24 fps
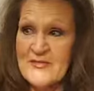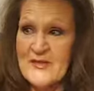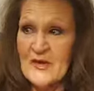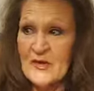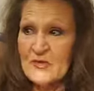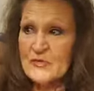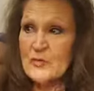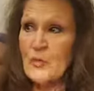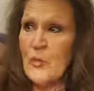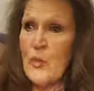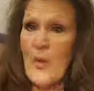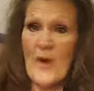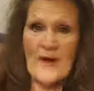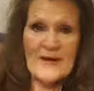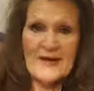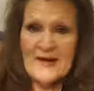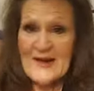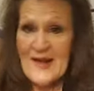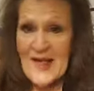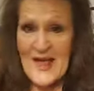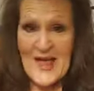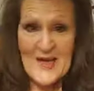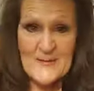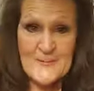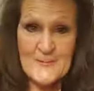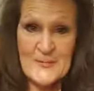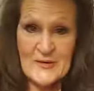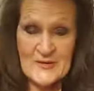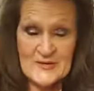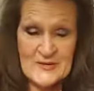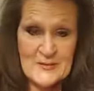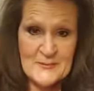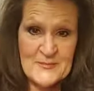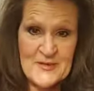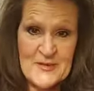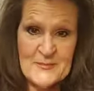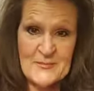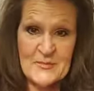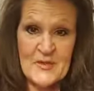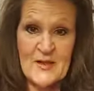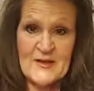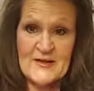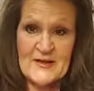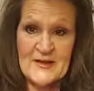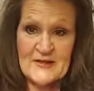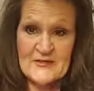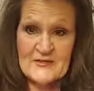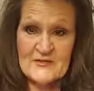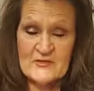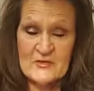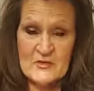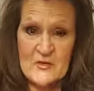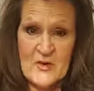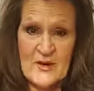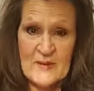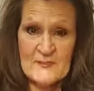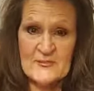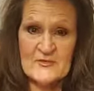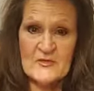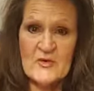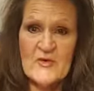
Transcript: There's one and a half billion people on Instagram.